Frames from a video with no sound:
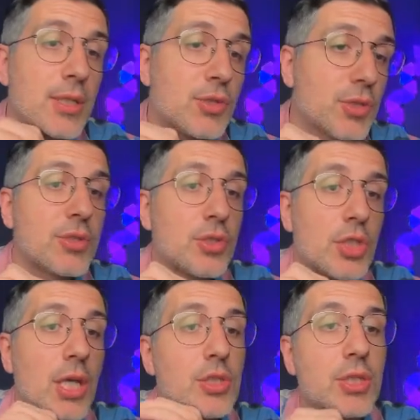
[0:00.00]
just
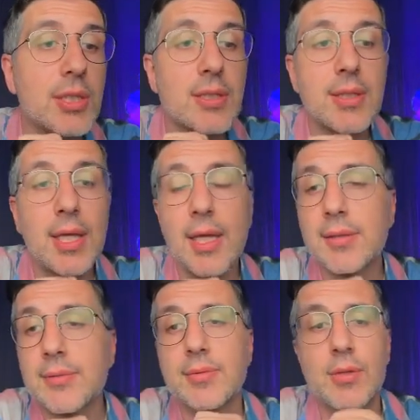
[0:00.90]
change it
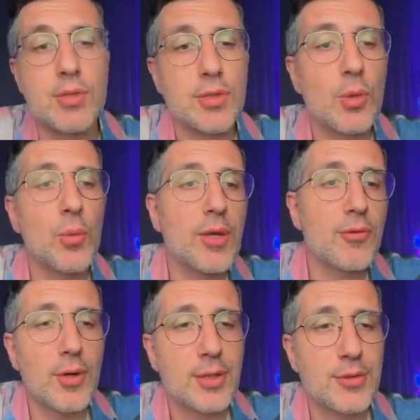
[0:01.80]
and there is no way
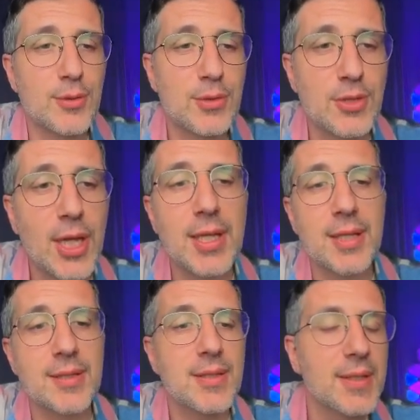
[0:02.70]
for us to check it.